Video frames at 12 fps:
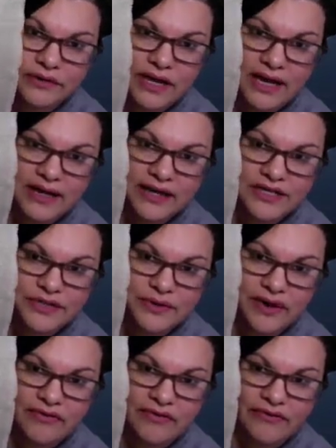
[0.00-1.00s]
And I do
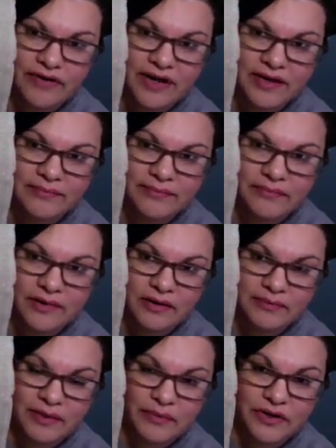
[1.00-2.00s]
have the frame on
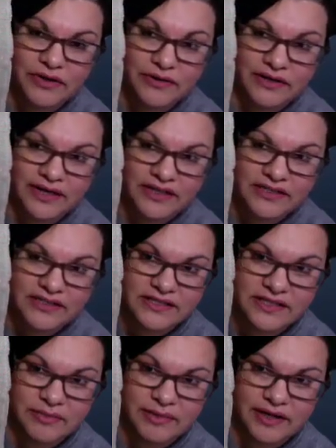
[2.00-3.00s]
my wall. You can actually
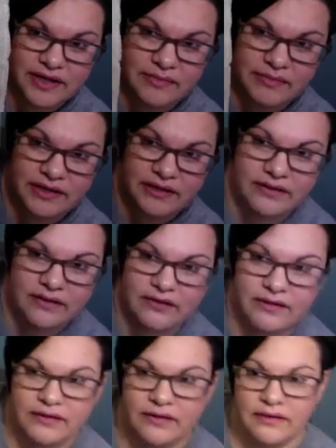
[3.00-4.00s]
see it behind me.
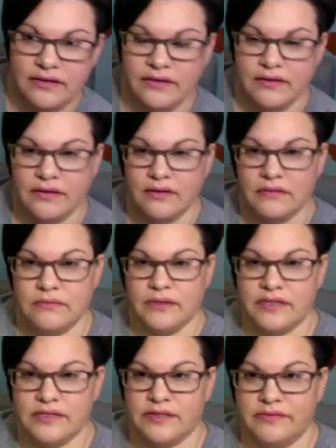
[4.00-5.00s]

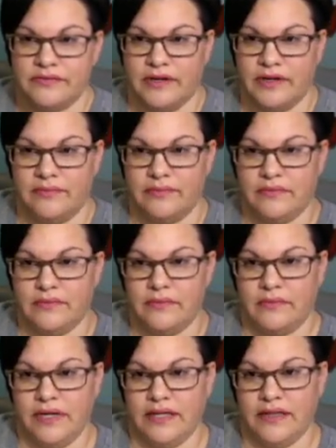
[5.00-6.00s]
Where's the frame?
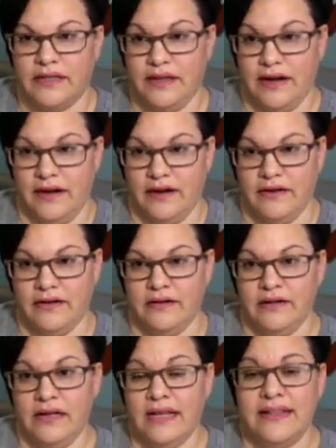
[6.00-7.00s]
Right there.
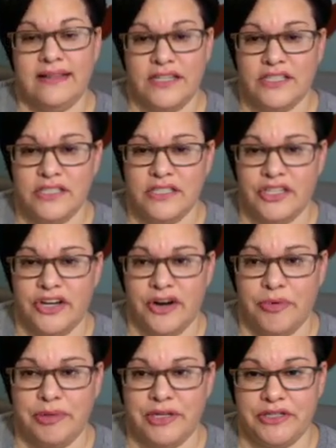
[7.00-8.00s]
That's just
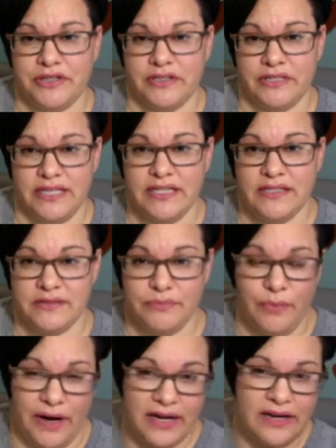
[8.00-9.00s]
generic pictures. It's
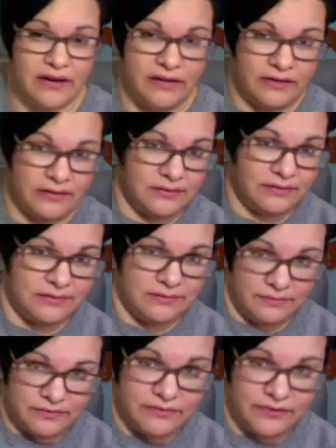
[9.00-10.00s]
waiting
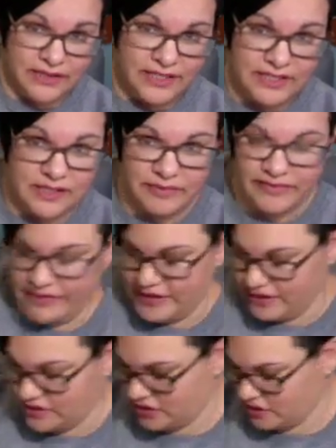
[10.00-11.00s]
for this to be
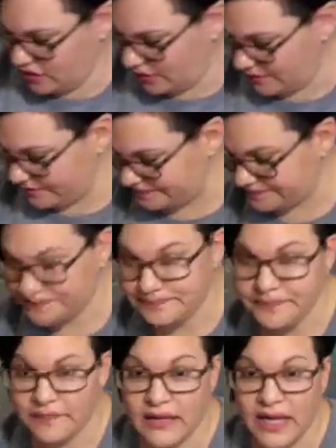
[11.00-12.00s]
finished. So
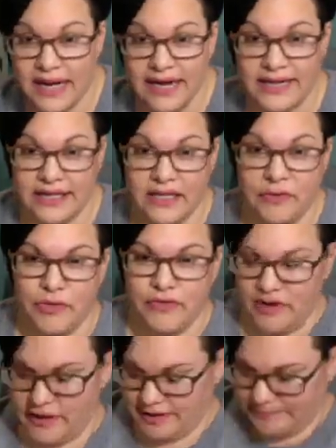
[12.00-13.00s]
I need to get a move
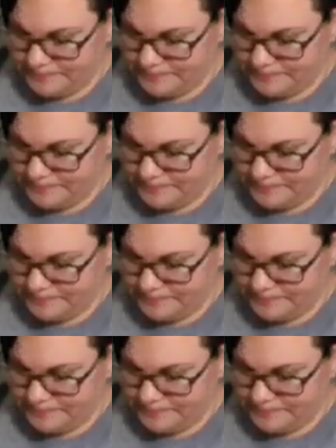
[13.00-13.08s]
on it.